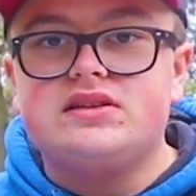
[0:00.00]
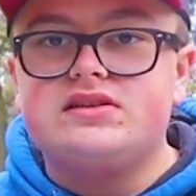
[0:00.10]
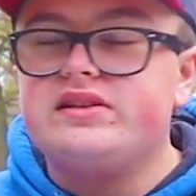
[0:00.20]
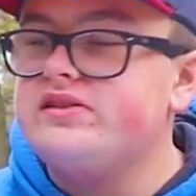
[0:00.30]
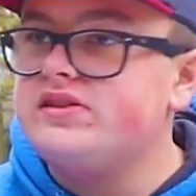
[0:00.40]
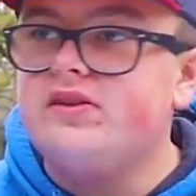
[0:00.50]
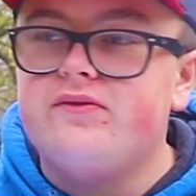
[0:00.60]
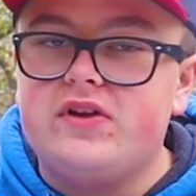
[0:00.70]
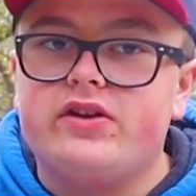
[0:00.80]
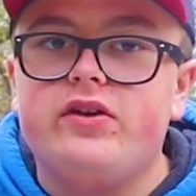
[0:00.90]
this thing is still
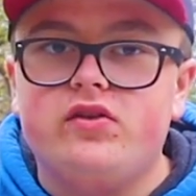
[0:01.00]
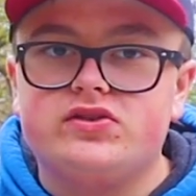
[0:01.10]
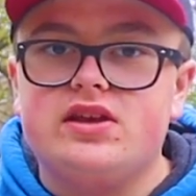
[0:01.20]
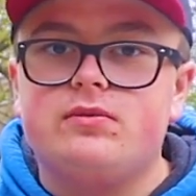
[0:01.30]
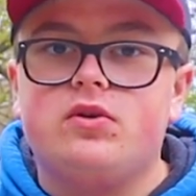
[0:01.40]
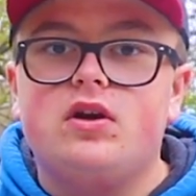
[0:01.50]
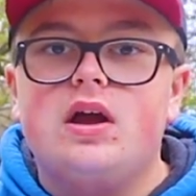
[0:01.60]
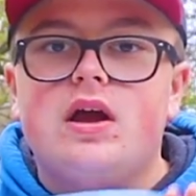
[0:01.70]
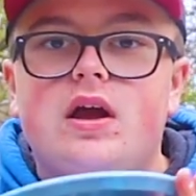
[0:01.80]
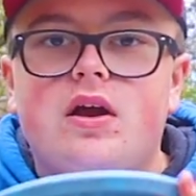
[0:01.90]
very overstable,
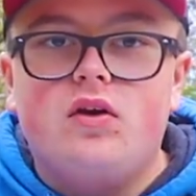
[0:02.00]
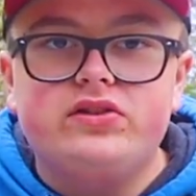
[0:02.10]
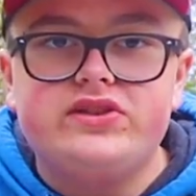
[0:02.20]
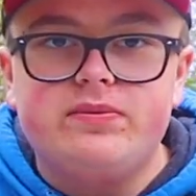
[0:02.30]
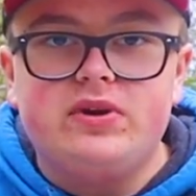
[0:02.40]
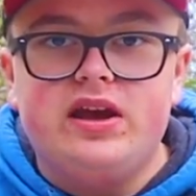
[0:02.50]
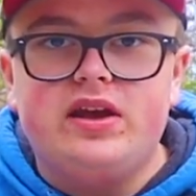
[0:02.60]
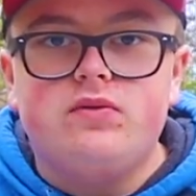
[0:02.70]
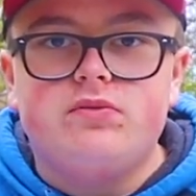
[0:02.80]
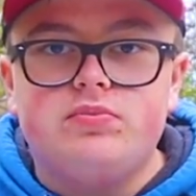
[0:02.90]
holds up in a
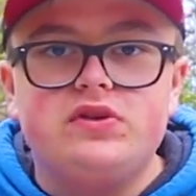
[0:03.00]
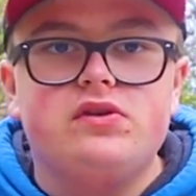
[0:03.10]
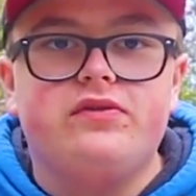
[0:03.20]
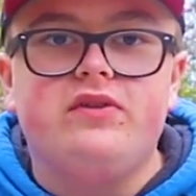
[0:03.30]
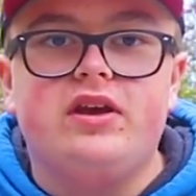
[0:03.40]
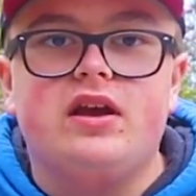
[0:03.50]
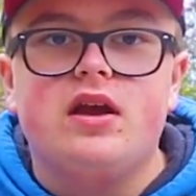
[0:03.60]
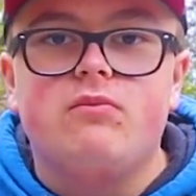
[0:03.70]
headwind beautifully,